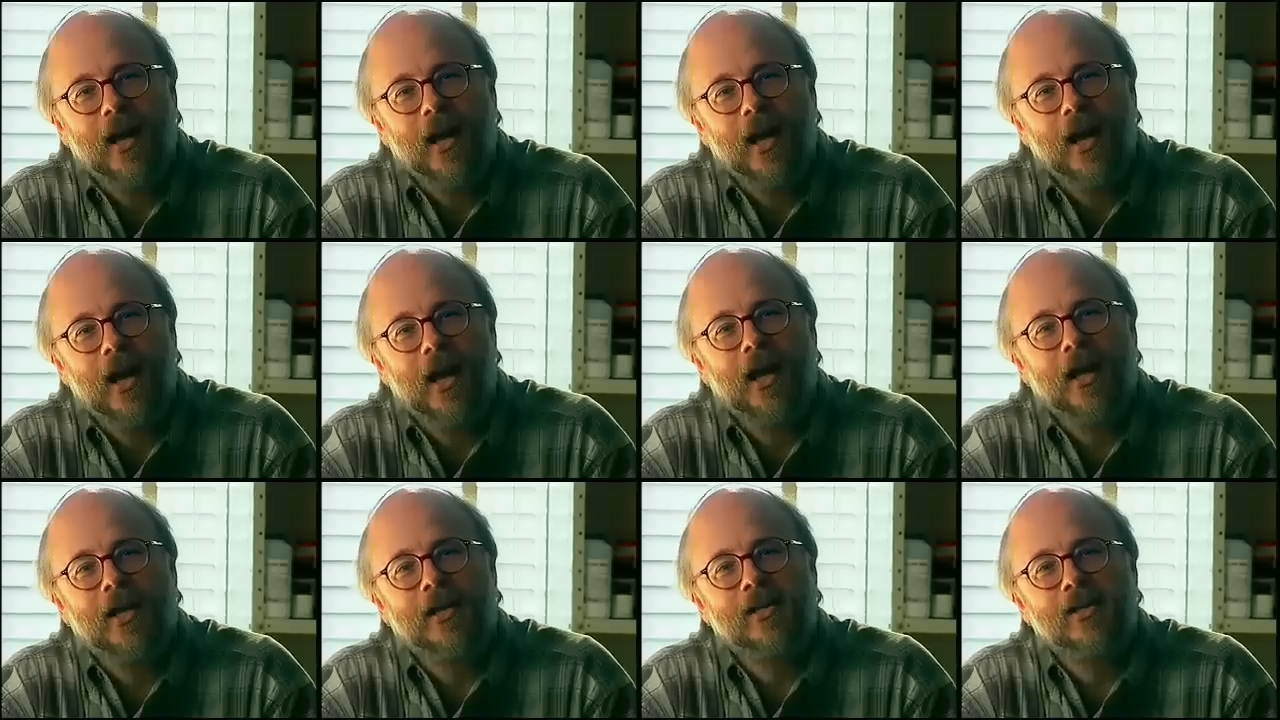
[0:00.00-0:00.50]

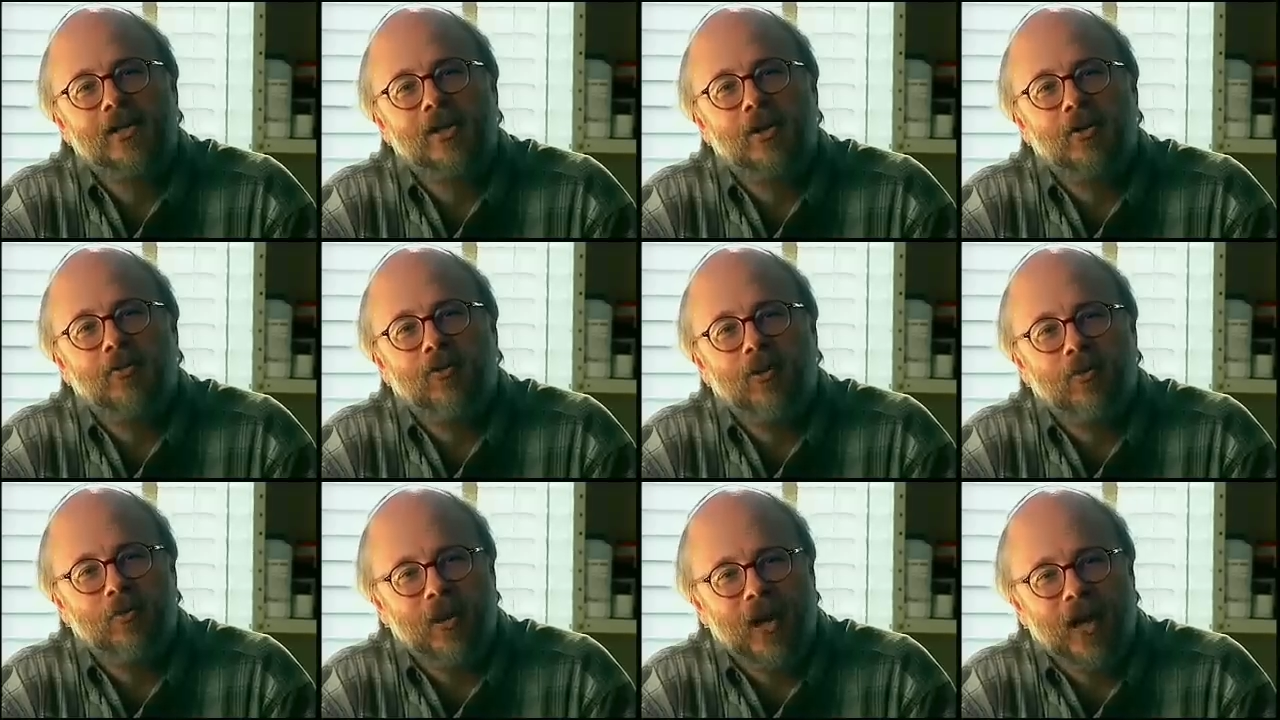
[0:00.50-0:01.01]
And so
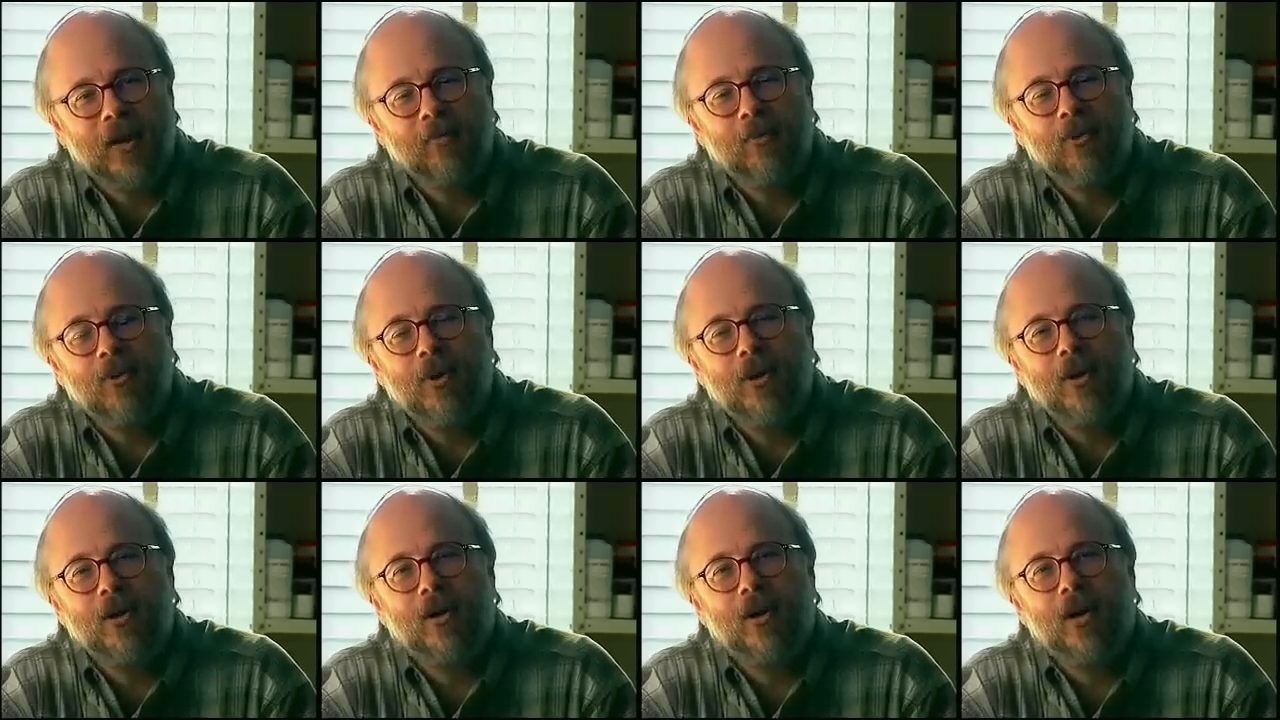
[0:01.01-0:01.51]
from that
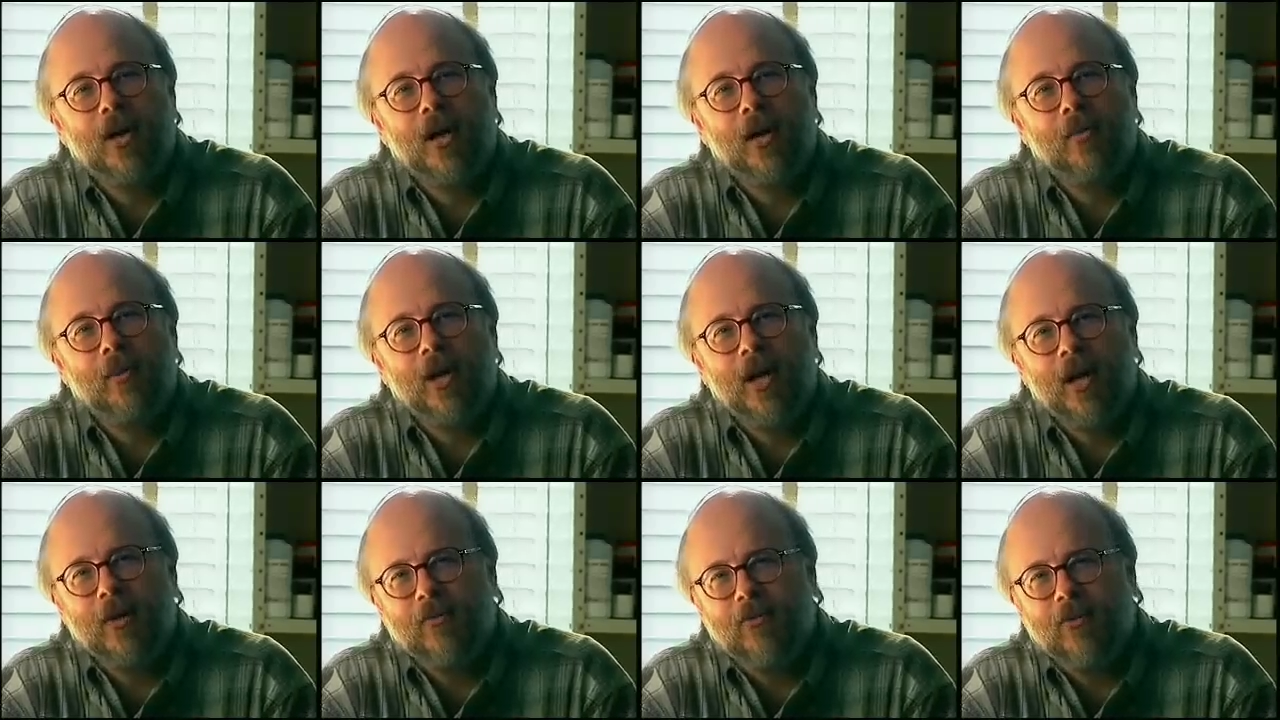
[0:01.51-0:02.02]
point on, I
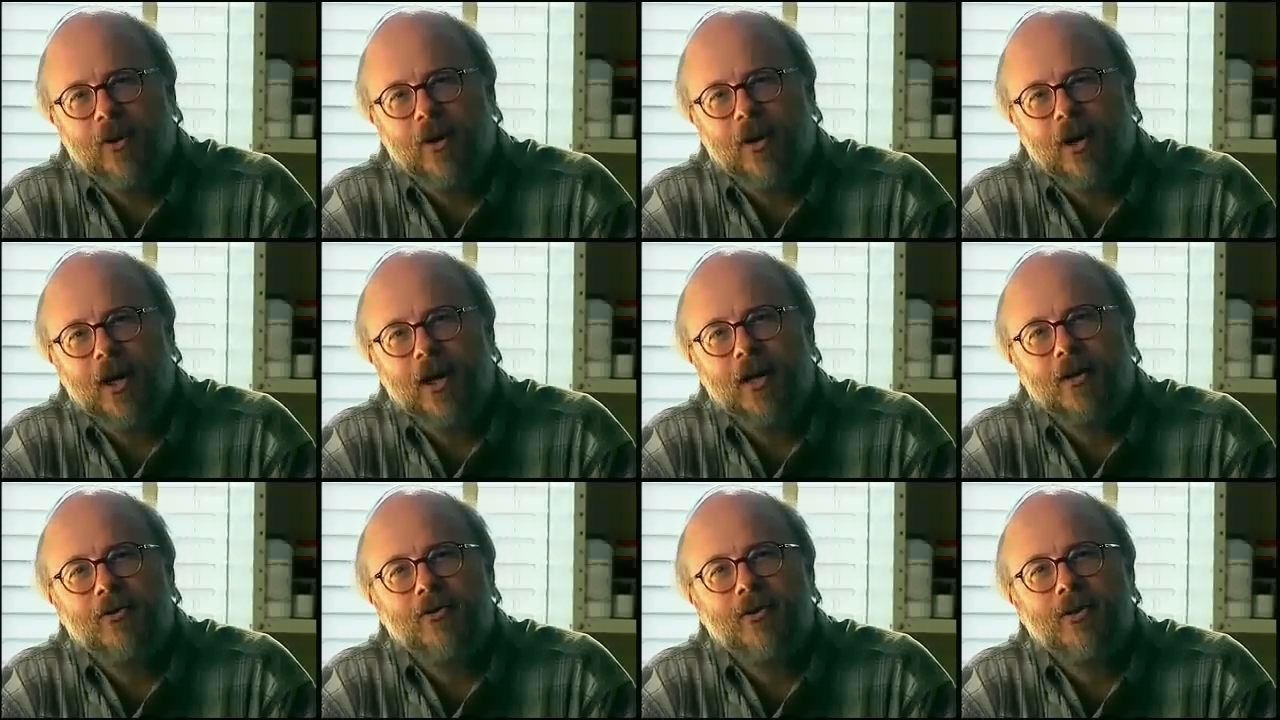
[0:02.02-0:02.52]
became
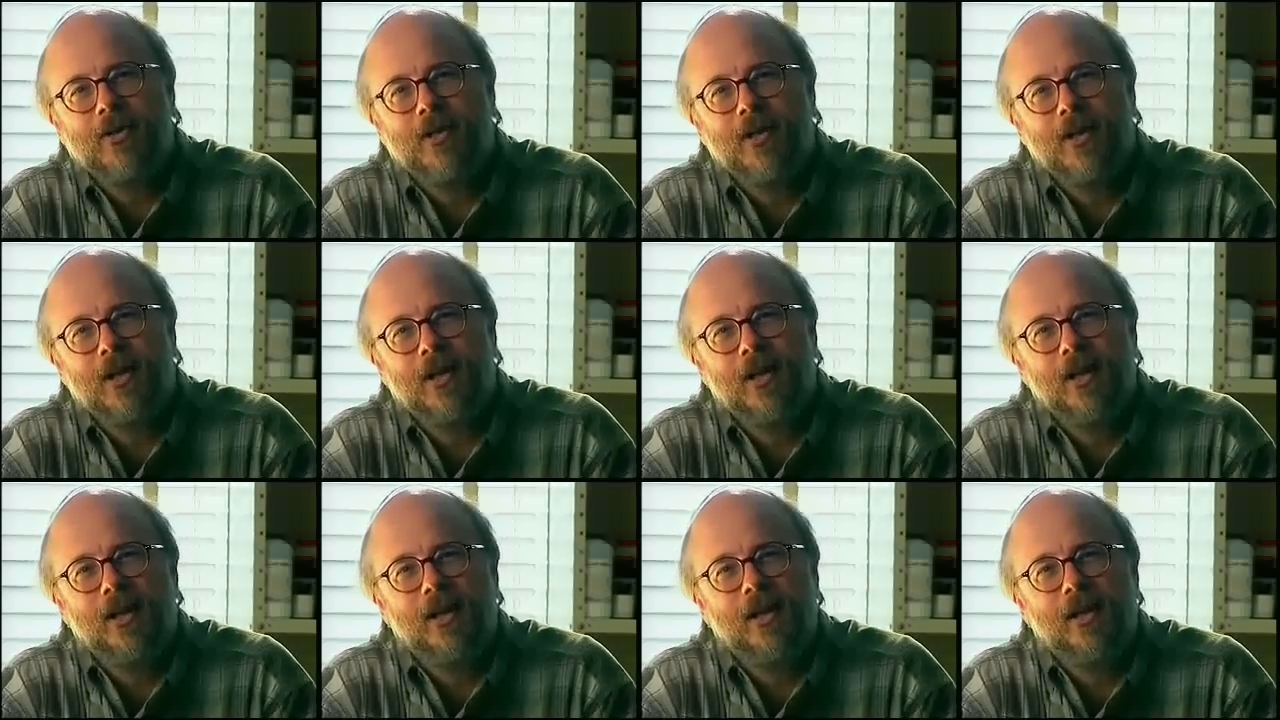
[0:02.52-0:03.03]
very
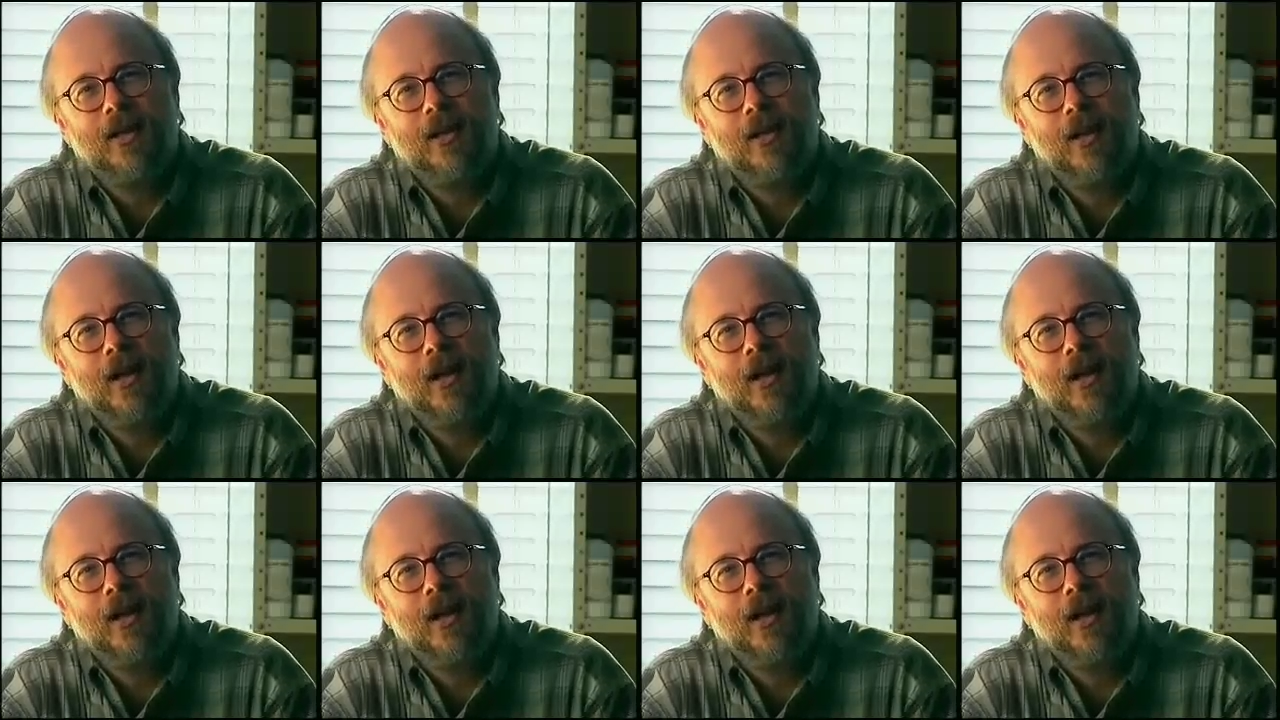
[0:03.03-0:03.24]
interested in,